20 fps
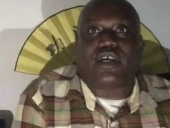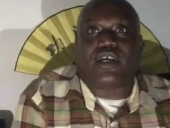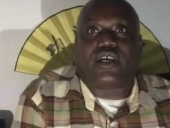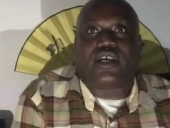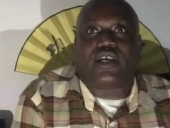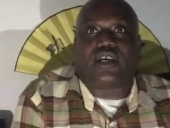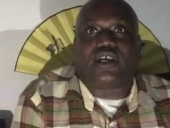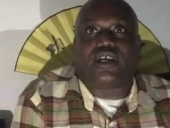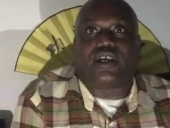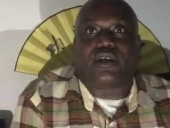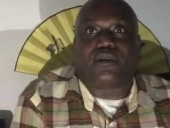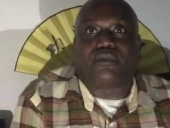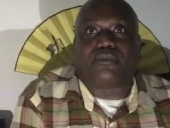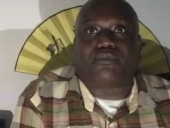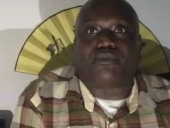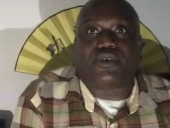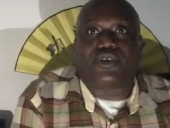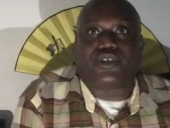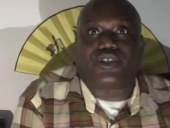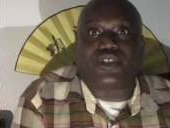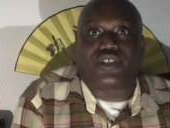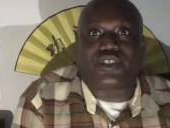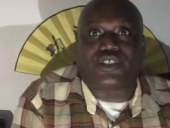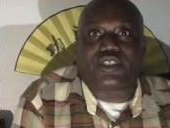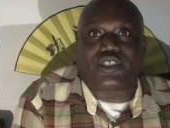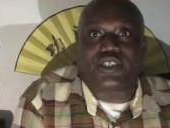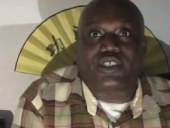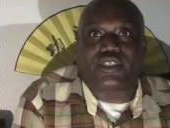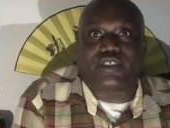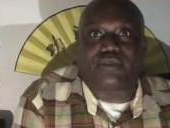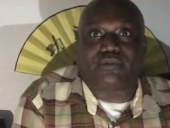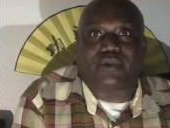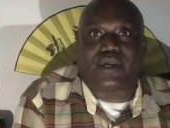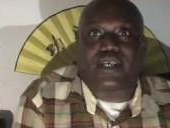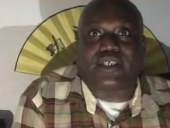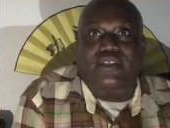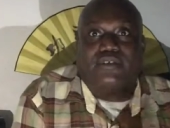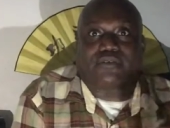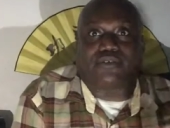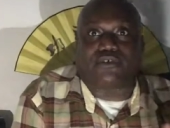uh, uh, prejudiceness,
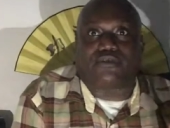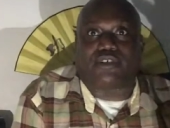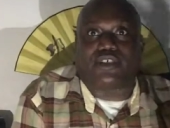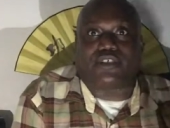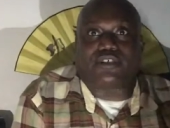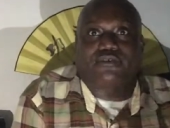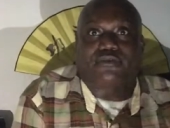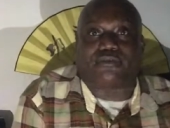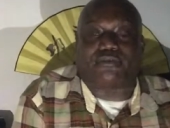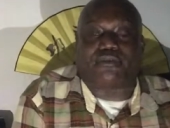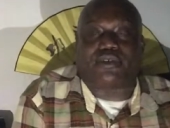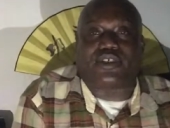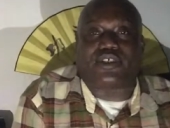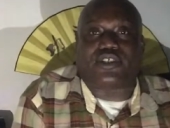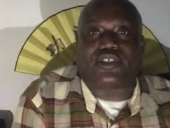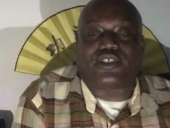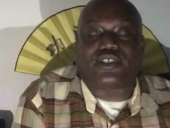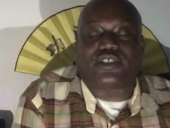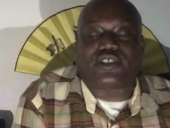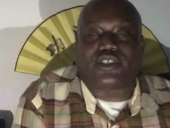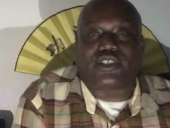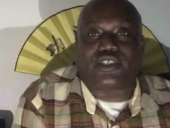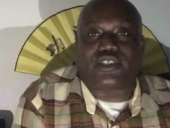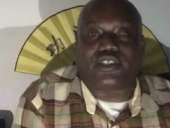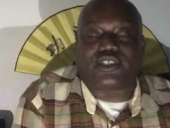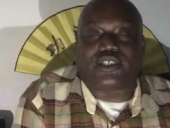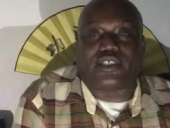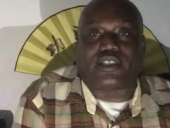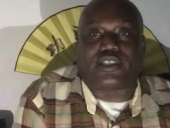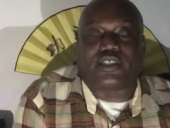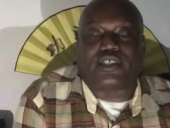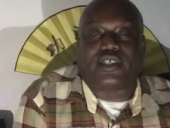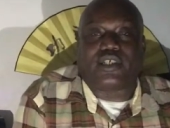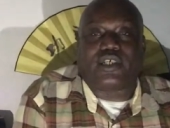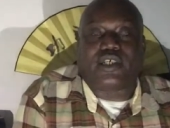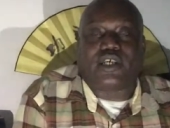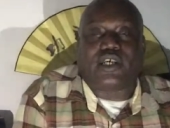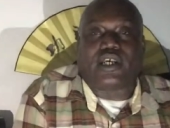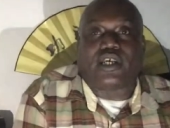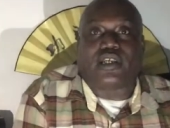passive aggressive prejudiceness, and
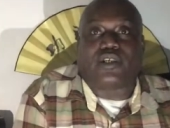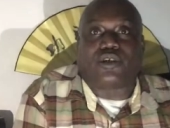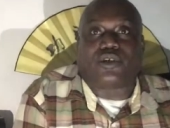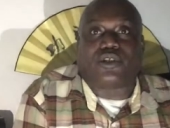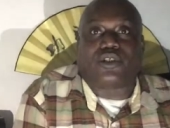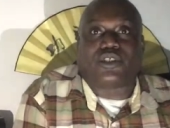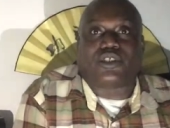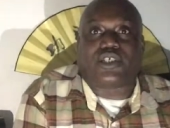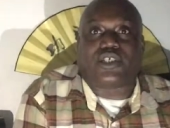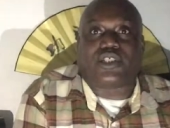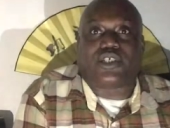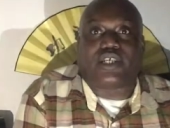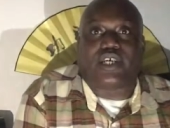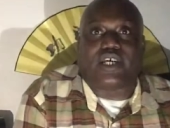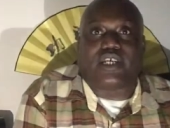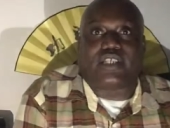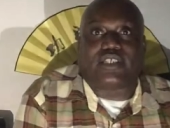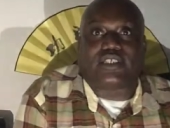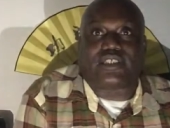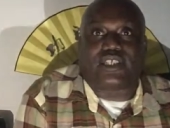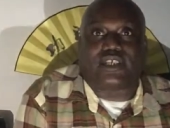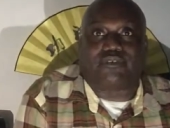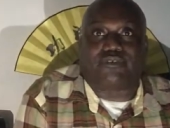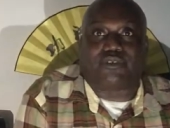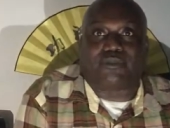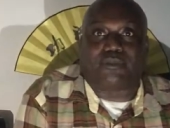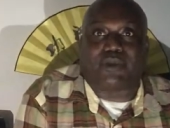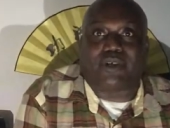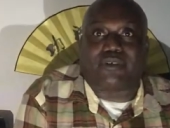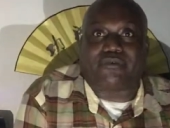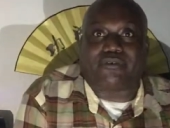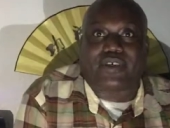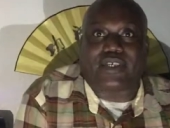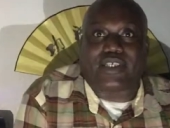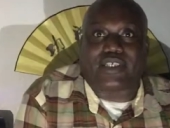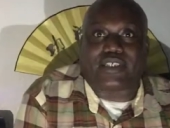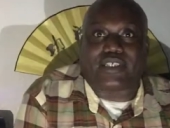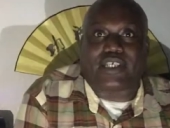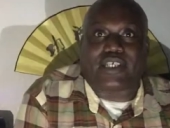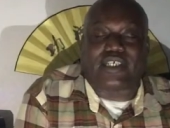and all this other kind of stuff in my
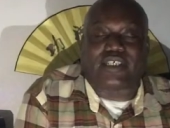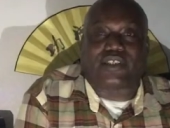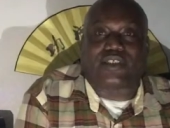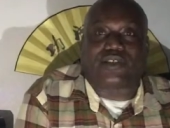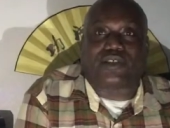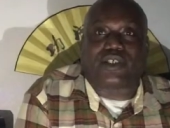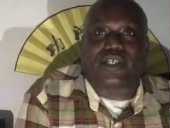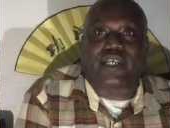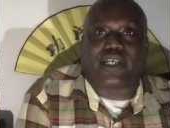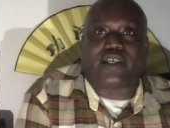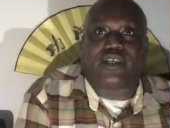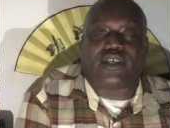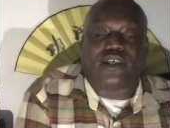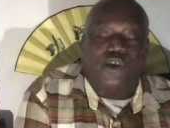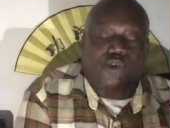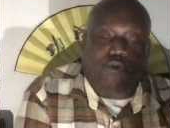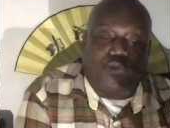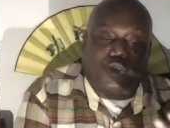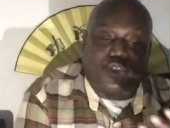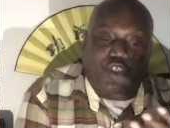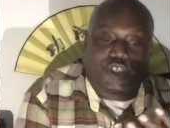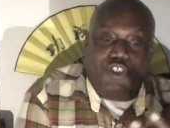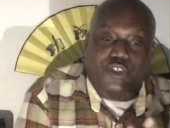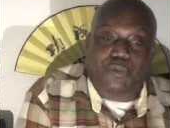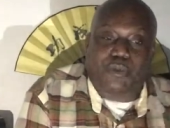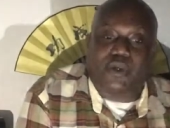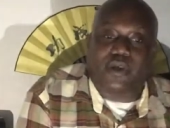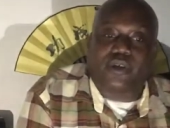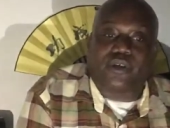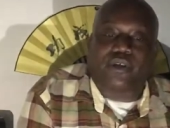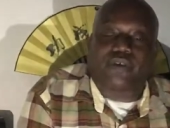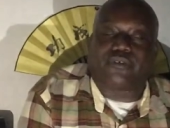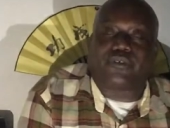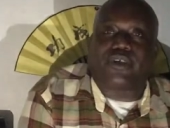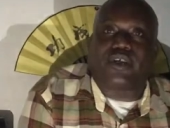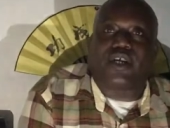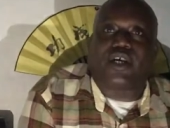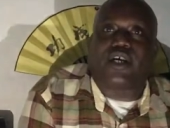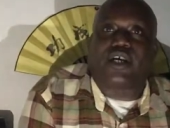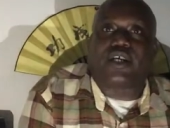face, like it's okay. When the Spirit of
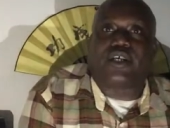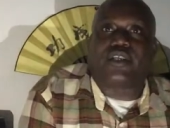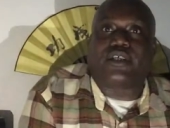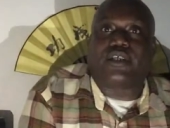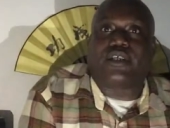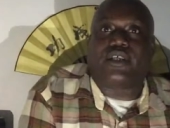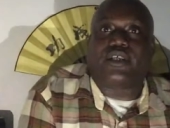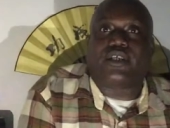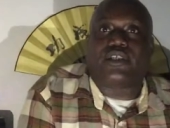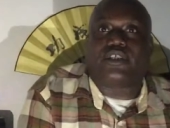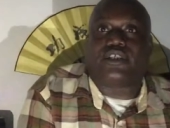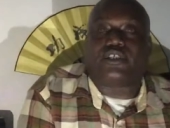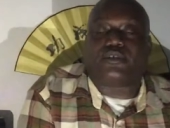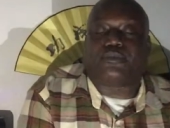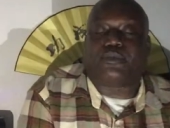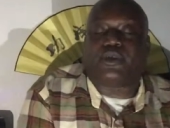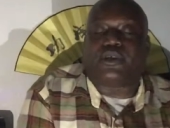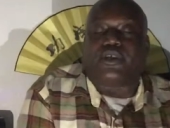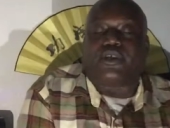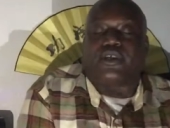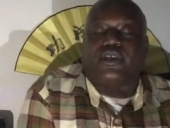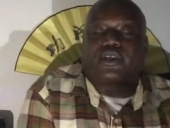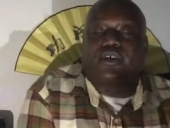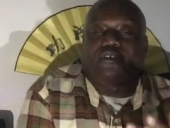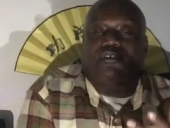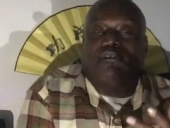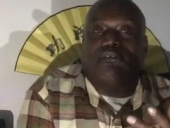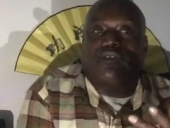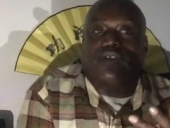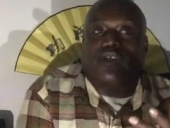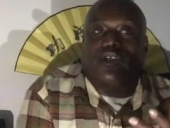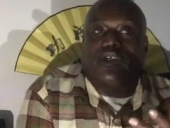God, the Spirit of